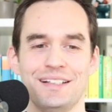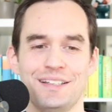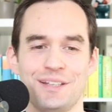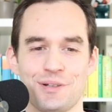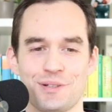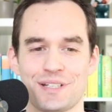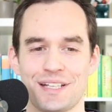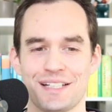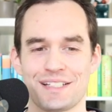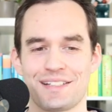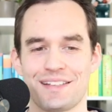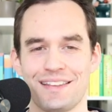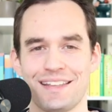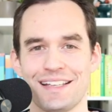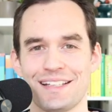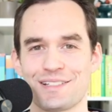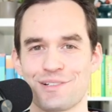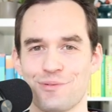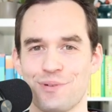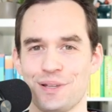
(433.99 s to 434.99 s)
those kinds of
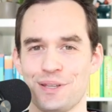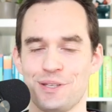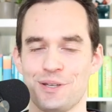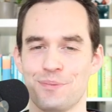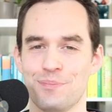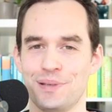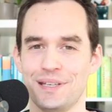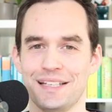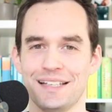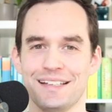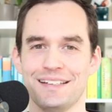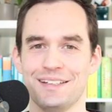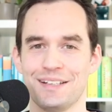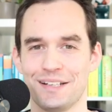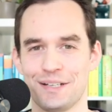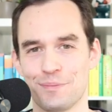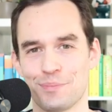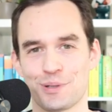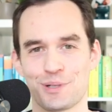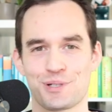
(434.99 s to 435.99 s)
things, and whether you beat
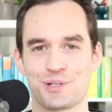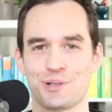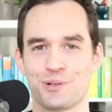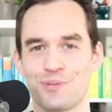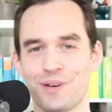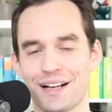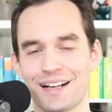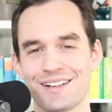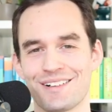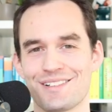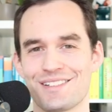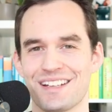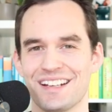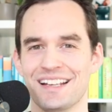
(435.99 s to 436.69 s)
any personal records.